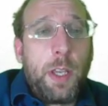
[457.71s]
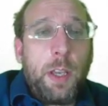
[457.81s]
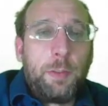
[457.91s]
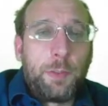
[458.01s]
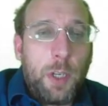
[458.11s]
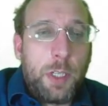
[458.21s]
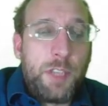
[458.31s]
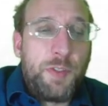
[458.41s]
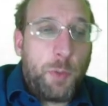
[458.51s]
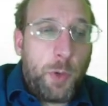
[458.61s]
Frogs
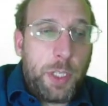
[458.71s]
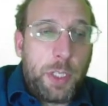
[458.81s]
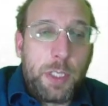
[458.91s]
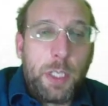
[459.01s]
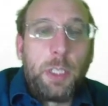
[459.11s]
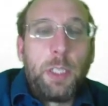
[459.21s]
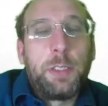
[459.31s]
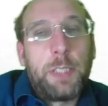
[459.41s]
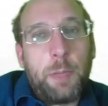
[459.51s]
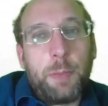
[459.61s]
even more distant, and
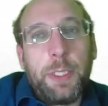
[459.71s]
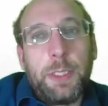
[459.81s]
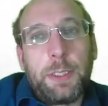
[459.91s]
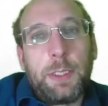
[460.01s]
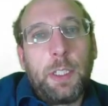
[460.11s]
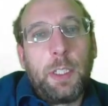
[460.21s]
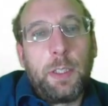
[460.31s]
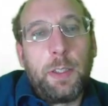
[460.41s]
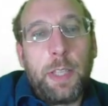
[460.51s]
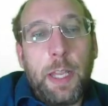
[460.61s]
lampreys
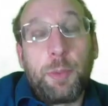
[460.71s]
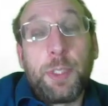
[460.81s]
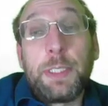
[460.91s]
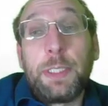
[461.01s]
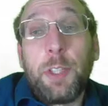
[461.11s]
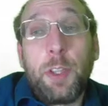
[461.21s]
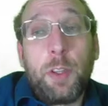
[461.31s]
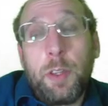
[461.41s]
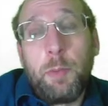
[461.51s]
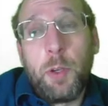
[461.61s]
even
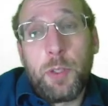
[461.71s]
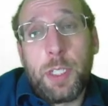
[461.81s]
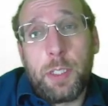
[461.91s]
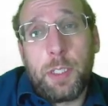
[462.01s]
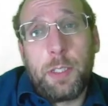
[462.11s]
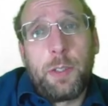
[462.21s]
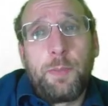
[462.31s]
the most distant.